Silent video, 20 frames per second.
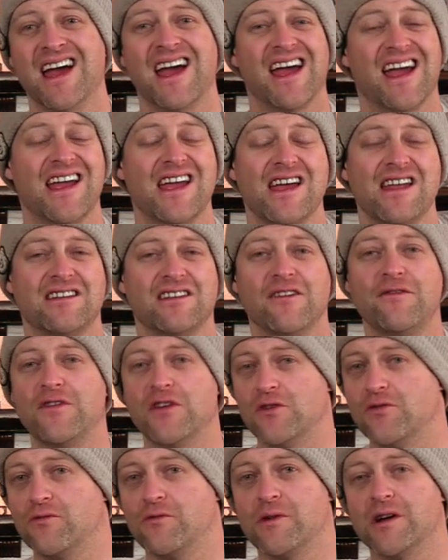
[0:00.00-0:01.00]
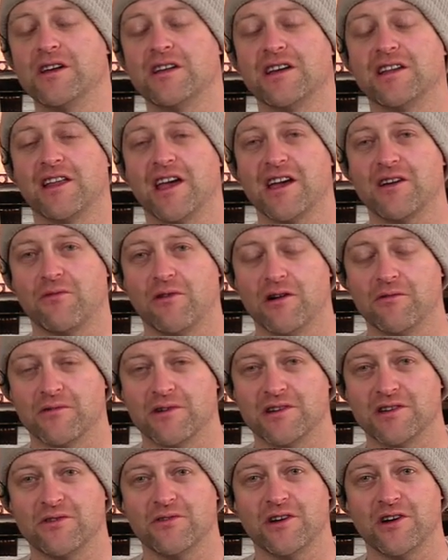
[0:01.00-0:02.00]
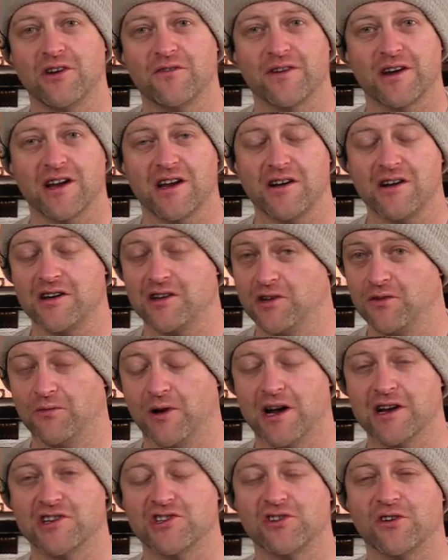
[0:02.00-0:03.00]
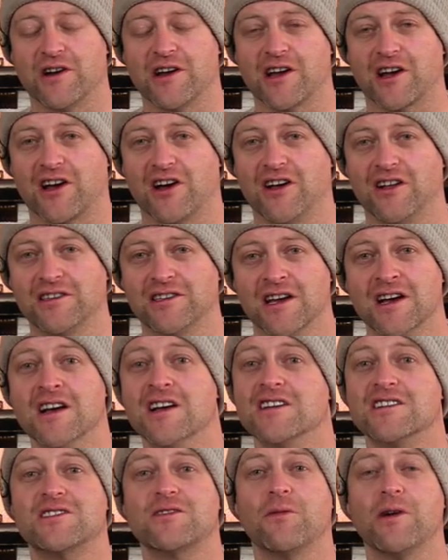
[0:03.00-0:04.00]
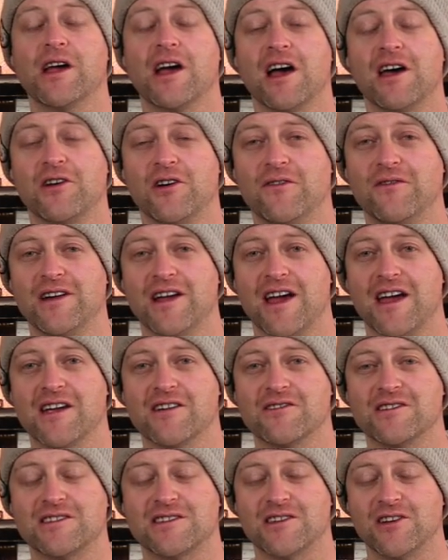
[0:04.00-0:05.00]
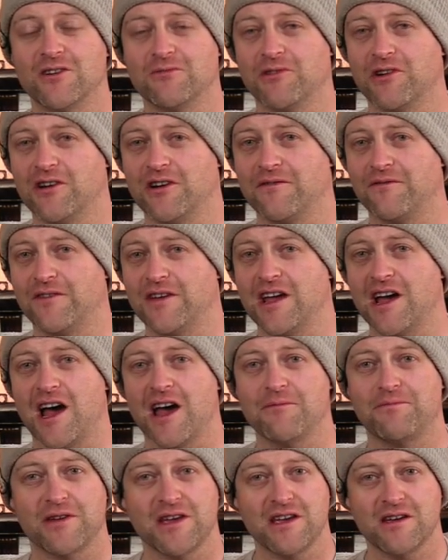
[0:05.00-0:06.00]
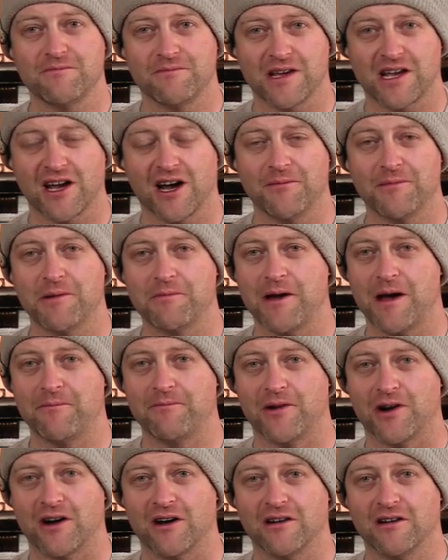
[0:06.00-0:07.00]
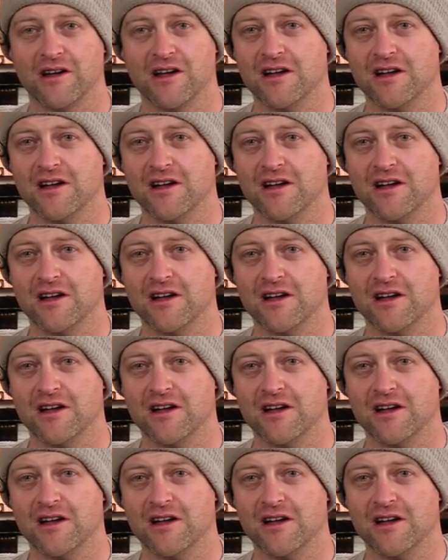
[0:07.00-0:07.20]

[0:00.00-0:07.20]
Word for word: And if you really like what we're doing over here and you want to join a cult, swing on over to Angry Snowboarder VIP and become a member.